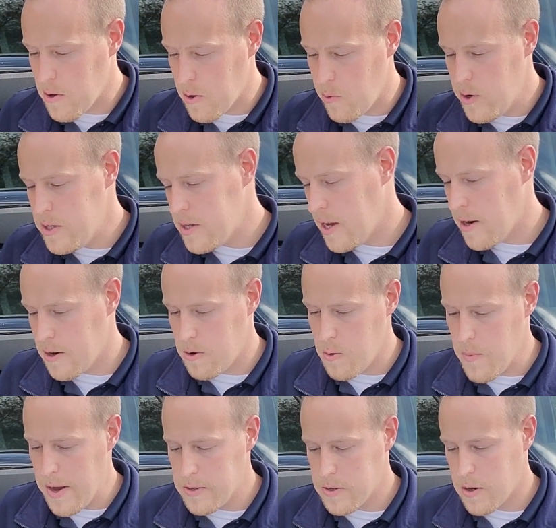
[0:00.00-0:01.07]
Louisiana, New
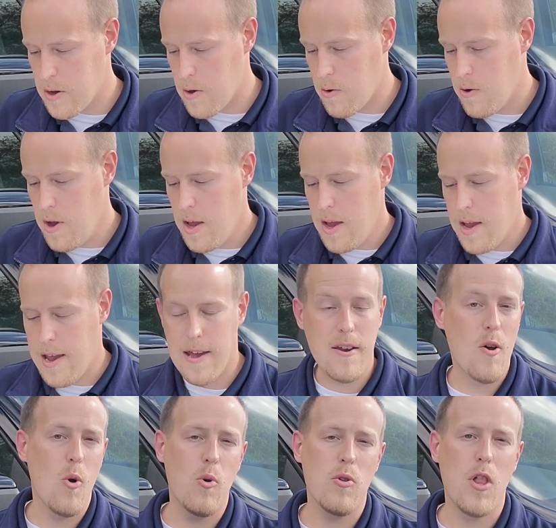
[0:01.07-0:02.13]
Mexico,
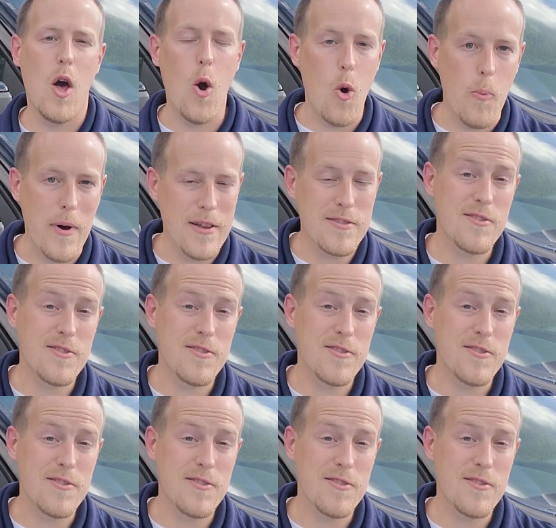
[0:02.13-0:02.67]
and Oklahoma.